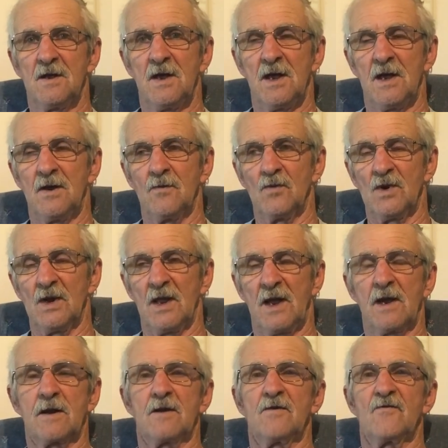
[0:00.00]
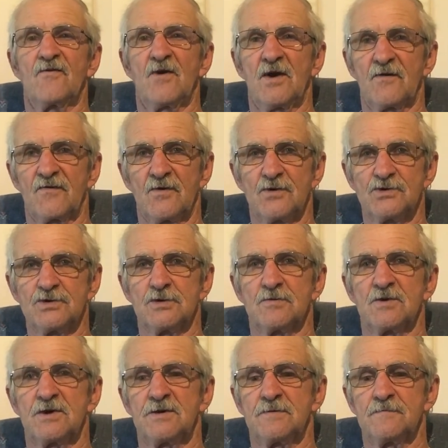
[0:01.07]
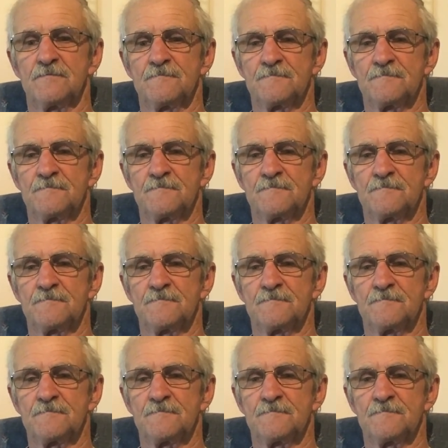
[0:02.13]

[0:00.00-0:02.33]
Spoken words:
And we landed in Frankfurt, Germany.